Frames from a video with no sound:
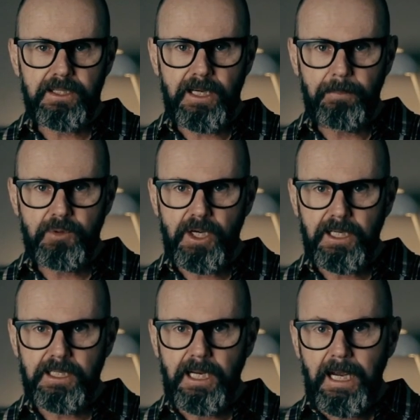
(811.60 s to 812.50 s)
the
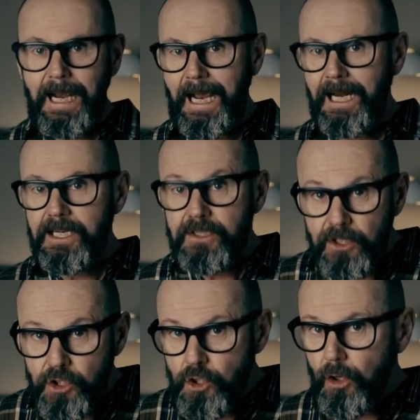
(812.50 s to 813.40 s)
subject and it's
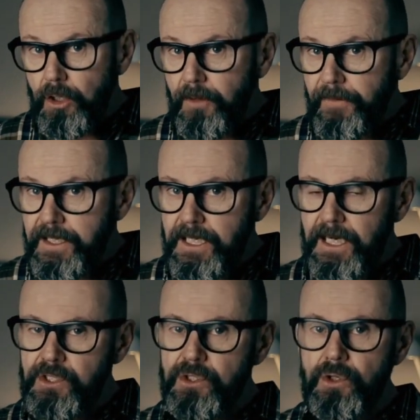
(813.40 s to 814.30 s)
the chocolate that
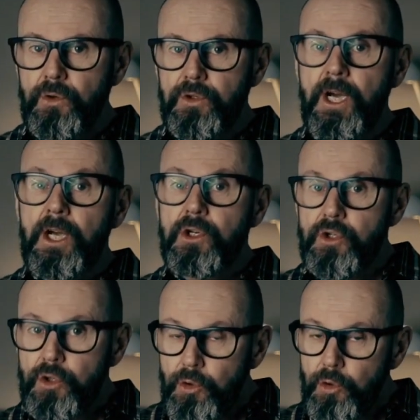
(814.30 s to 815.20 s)
tastes good
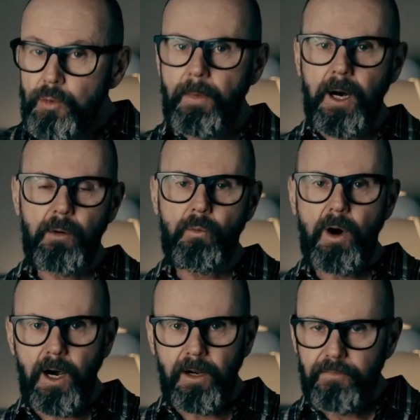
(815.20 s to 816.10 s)
to my
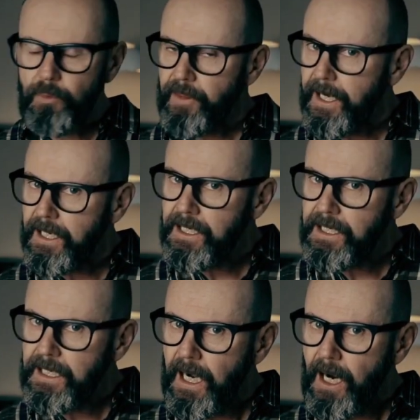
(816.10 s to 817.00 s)
wife with that
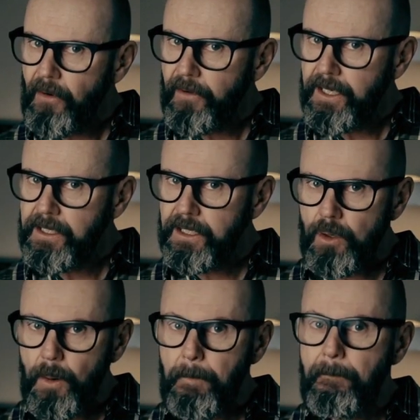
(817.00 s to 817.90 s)
ER
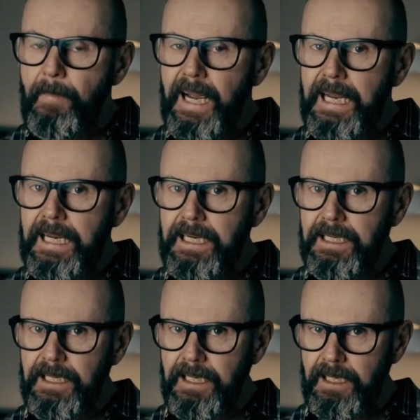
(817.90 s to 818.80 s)
ending on
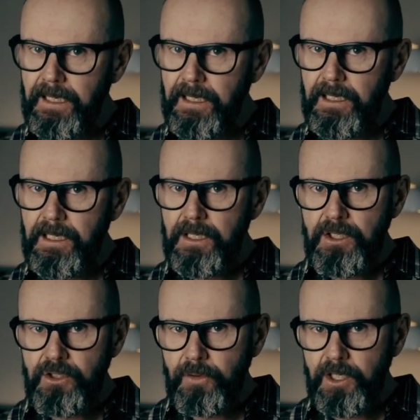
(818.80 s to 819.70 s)
mein
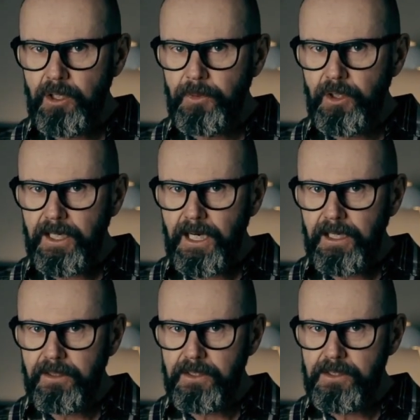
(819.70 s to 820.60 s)
to
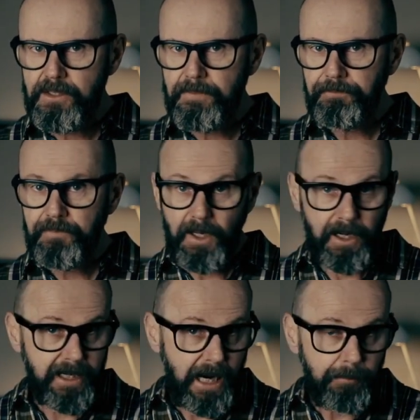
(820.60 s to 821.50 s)
communicate this.
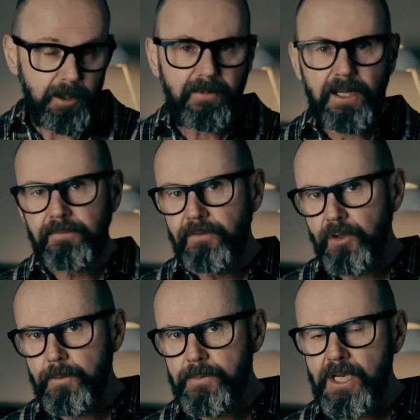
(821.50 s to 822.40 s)
And a couple of other
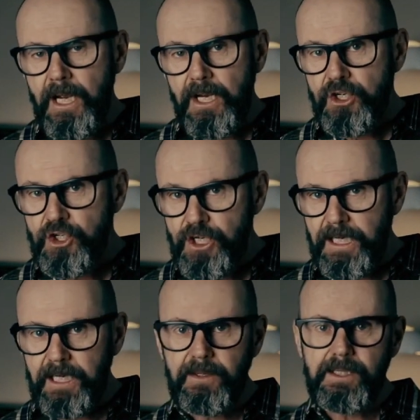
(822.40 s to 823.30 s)
verbs
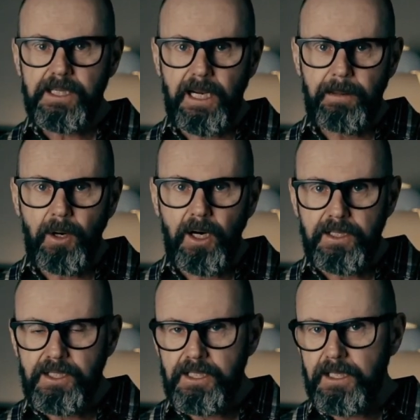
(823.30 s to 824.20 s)
share the same
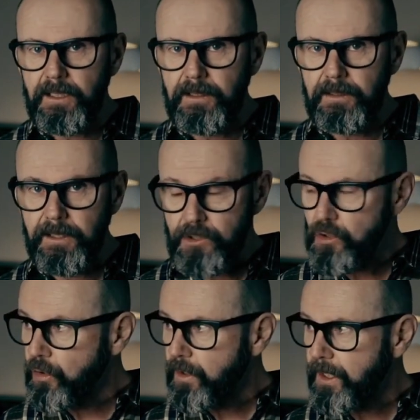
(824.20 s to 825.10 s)
idea.
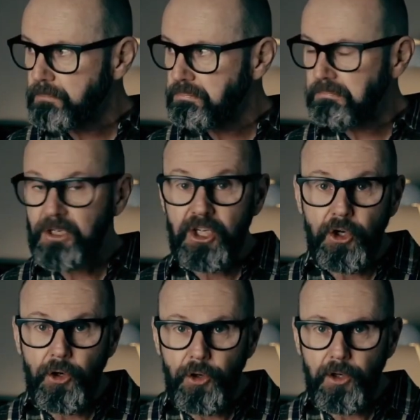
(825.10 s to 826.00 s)
Let's look at
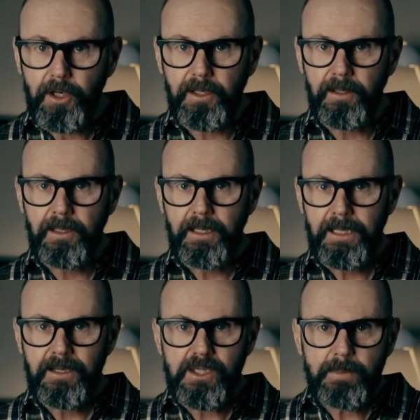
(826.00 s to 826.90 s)
gehören.
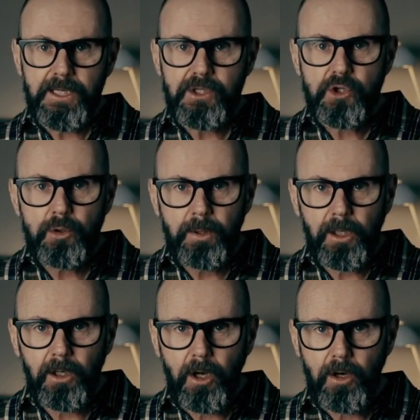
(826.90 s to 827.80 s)
This means to
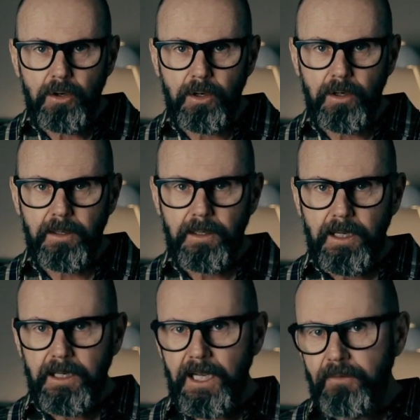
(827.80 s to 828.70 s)
belong.
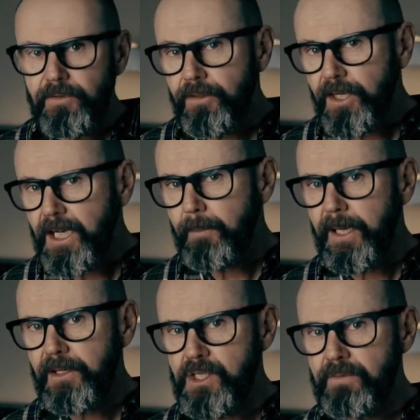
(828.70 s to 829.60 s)
Now, if you think
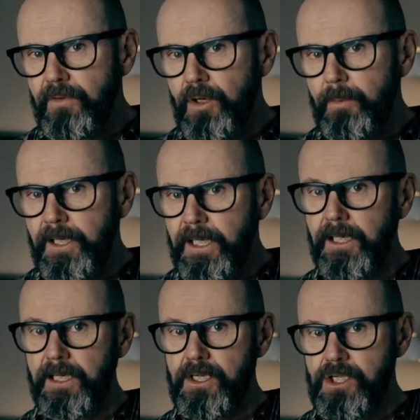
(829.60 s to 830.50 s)
about this verb in
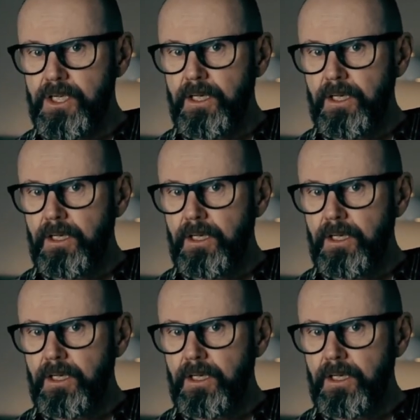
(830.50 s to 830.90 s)
English,